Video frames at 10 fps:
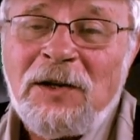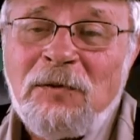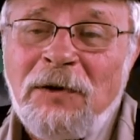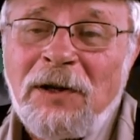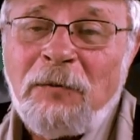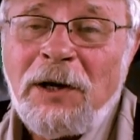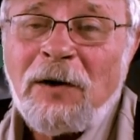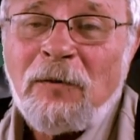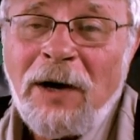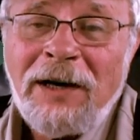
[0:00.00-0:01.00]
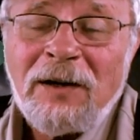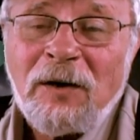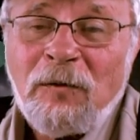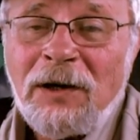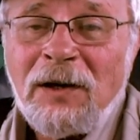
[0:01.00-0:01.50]
whether we are right or
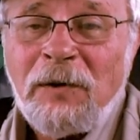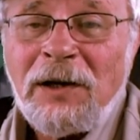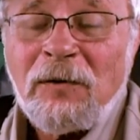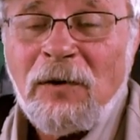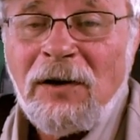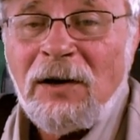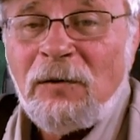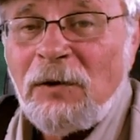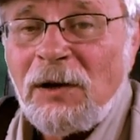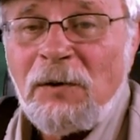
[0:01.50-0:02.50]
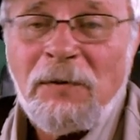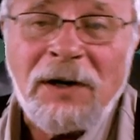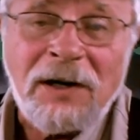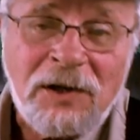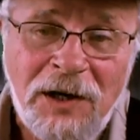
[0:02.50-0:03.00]
whether we are wrong, whether we
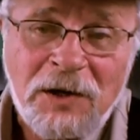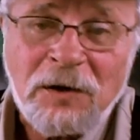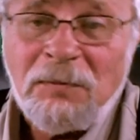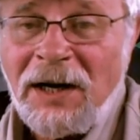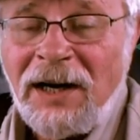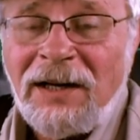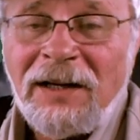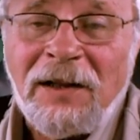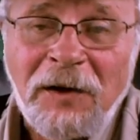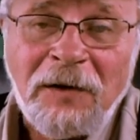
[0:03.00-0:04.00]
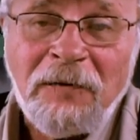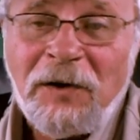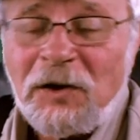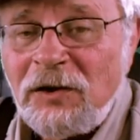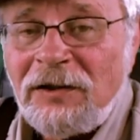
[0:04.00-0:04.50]
want to change our mind and think
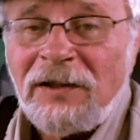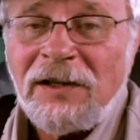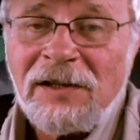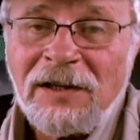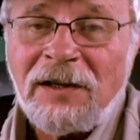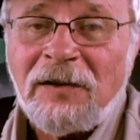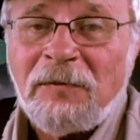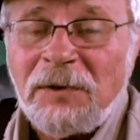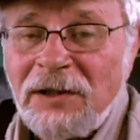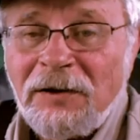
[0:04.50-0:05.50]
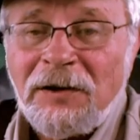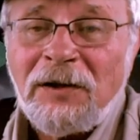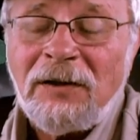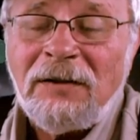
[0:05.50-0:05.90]
functional instead of material,